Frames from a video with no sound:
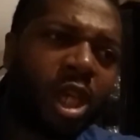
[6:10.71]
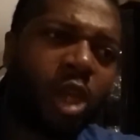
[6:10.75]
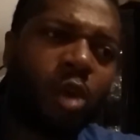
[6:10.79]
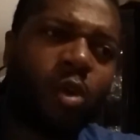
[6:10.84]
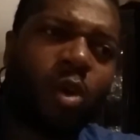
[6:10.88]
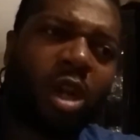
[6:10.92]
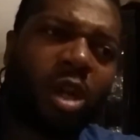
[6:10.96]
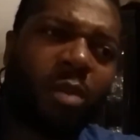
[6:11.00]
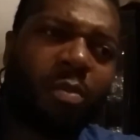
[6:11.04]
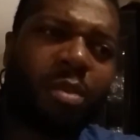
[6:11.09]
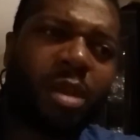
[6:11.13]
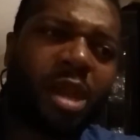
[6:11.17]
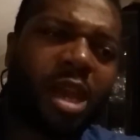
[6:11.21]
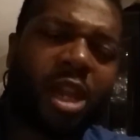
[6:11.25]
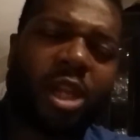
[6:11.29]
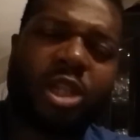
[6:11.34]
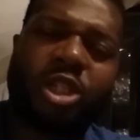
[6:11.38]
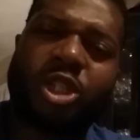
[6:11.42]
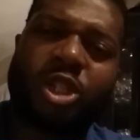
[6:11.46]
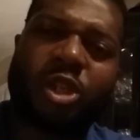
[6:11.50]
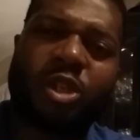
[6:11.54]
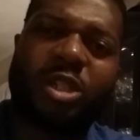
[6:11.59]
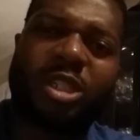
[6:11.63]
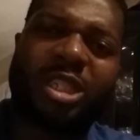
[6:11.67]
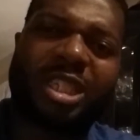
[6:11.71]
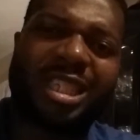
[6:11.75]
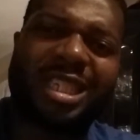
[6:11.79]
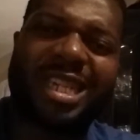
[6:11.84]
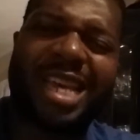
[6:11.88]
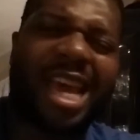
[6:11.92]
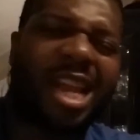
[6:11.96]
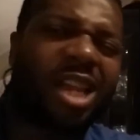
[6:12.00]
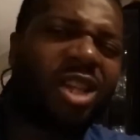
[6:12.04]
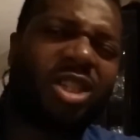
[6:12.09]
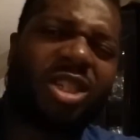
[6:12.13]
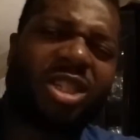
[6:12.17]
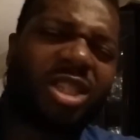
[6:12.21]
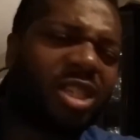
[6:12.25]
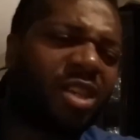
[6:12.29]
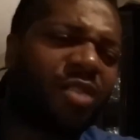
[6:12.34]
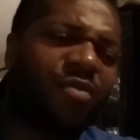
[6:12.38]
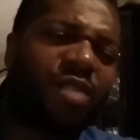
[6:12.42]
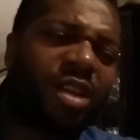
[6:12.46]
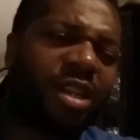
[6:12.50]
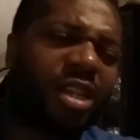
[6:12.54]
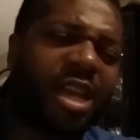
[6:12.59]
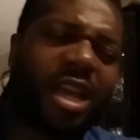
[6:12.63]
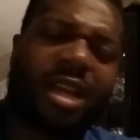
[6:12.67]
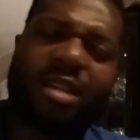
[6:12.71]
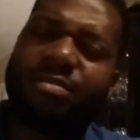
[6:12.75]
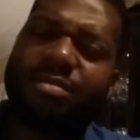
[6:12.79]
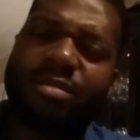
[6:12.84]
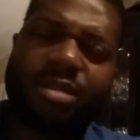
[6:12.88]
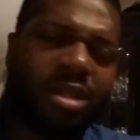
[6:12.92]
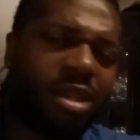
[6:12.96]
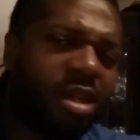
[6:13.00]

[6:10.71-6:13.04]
you want to be at a certain status and stuff like that.